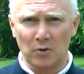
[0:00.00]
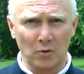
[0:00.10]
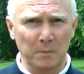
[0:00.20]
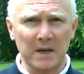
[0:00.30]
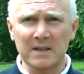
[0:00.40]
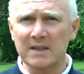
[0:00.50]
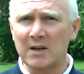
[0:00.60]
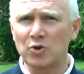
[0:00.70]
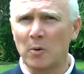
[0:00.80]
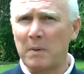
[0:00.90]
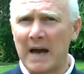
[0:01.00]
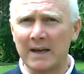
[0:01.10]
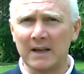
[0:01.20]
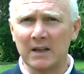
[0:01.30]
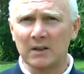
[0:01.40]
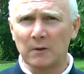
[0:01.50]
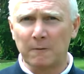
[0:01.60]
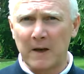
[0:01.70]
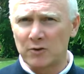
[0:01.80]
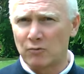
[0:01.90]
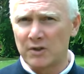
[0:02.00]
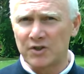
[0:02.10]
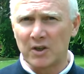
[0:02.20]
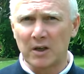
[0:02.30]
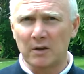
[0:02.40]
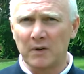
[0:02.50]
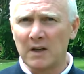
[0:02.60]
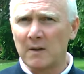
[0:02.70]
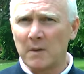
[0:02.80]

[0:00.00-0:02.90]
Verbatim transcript: European Central Bank, the Federal Reserve,